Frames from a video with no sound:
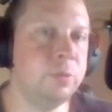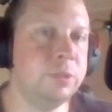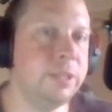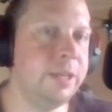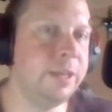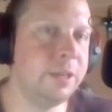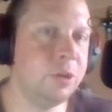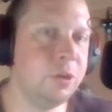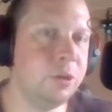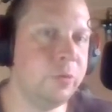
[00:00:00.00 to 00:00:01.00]
Senate and
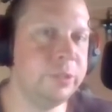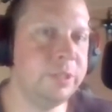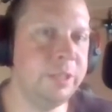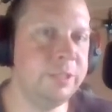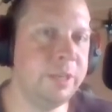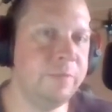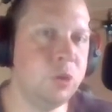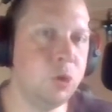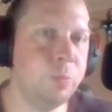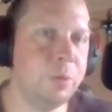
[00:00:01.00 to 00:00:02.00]
Congress needs to have
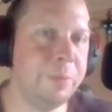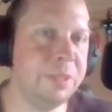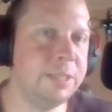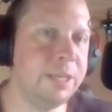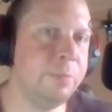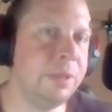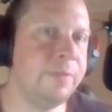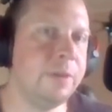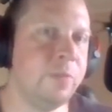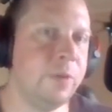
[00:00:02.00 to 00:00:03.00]
term limits, and I believe
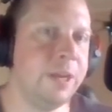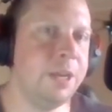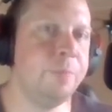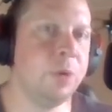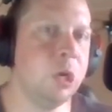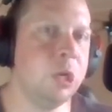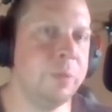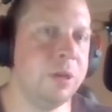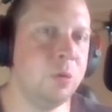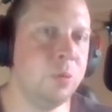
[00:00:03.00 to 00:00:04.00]
that for any
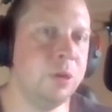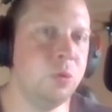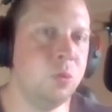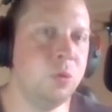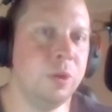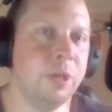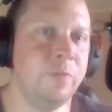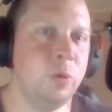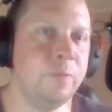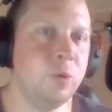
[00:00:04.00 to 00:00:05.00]
parliament around the world. If
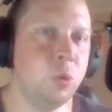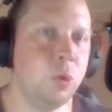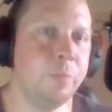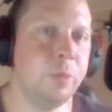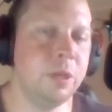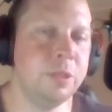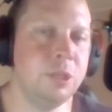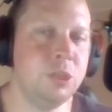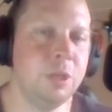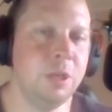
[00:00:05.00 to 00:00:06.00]
you have a career
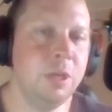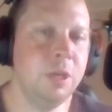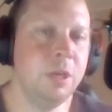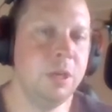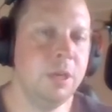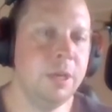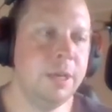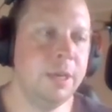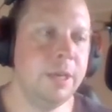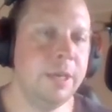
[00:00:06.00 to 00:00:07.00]
politician,
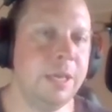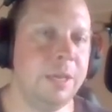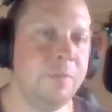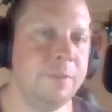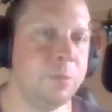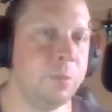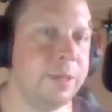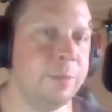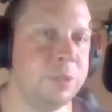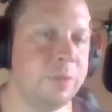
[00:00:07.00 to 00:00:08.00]
even if someone
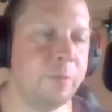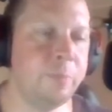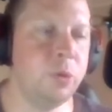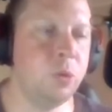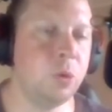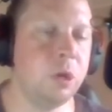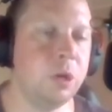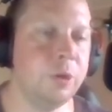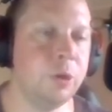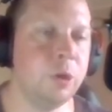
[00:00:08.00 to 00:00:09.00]
comes in for pure
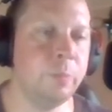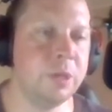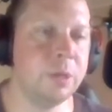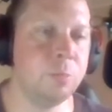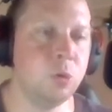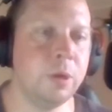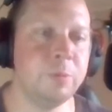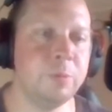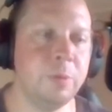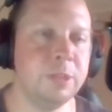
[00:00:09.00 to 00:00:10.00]
heart, they're going to become
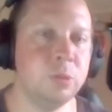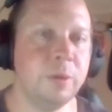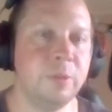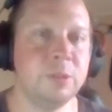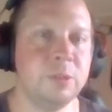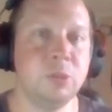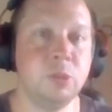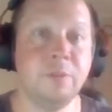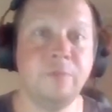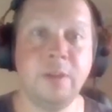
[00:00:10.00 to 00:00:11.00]
corrupt, because rather someone's
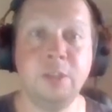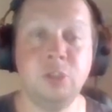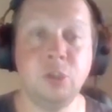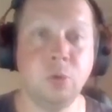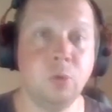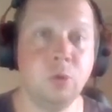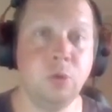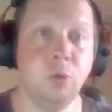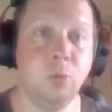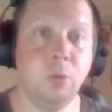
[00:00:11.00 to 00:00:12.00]
going to find dirt on
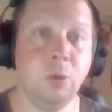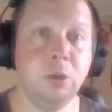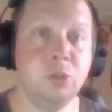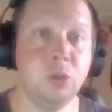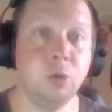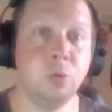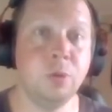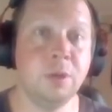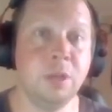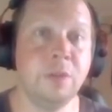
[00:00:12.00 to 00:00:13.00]
you or dirt on
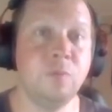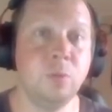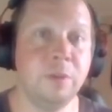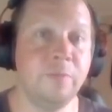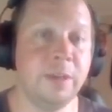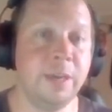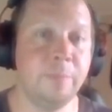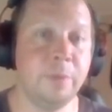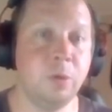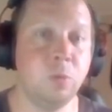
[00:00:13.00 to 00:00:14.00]
a loved one if they can't
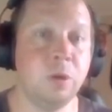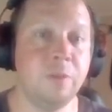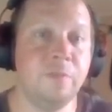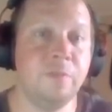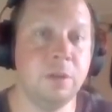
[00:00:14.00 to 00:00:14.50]
pay you off.